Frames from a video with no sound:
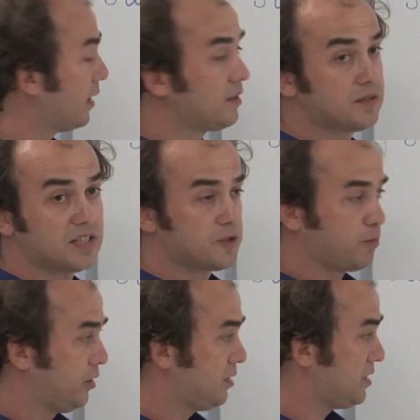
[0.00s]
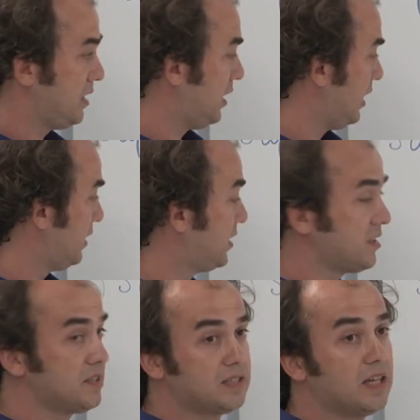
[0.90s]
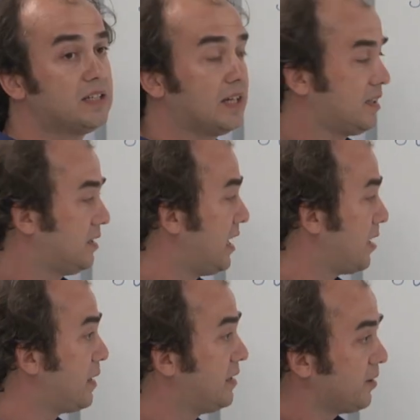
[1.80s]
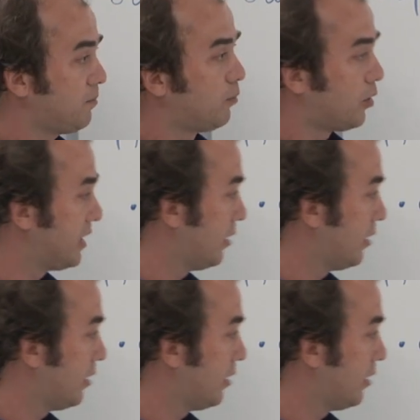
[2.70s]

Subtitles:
one such point C. It doesn't say that there may not be more